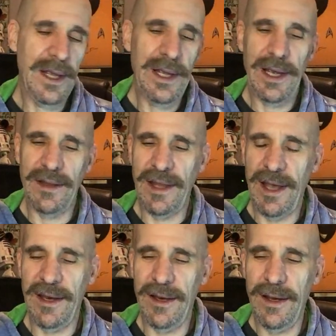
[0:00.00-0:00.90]
And
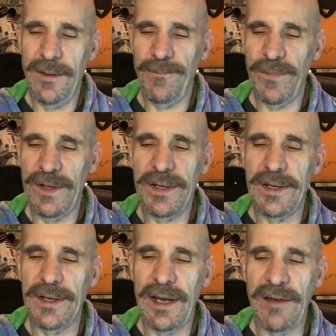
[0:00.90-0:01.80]
then...
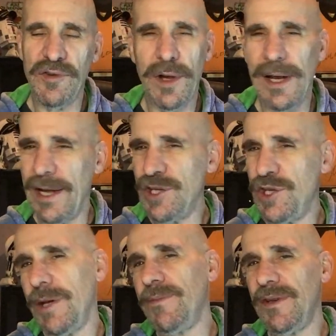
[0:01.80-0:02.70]
Uh, after I got
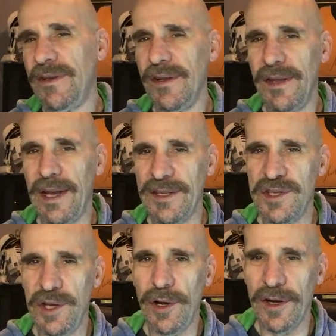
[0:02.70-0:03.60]
shipped to the
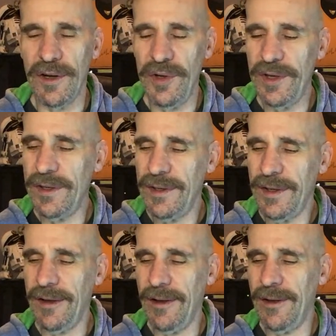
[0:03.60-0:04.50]
next yard
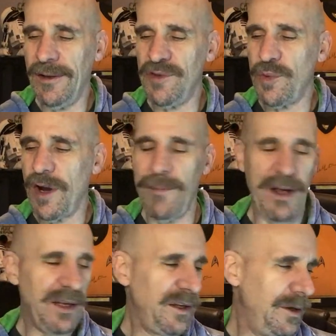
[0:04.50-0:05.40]
uh, is where I
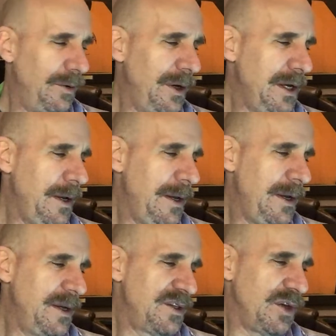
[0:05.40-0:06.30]
met Q.
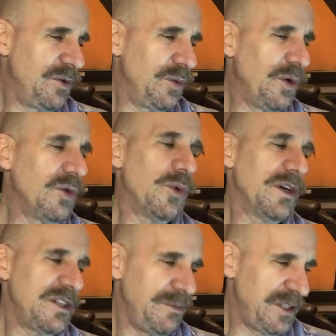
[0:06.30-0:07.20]
So the world
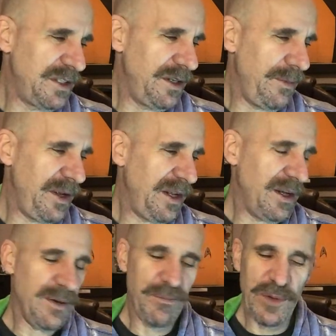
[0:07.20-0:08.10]
works in
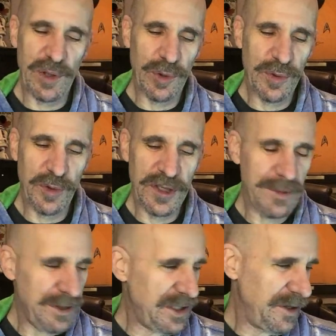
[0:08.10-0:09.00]
we, um, the Lord works
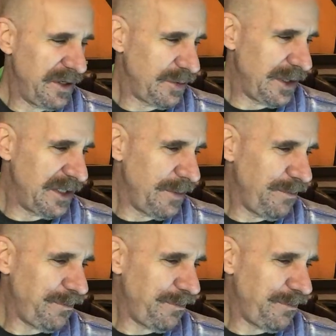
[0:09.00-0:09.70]
in mysterious ways.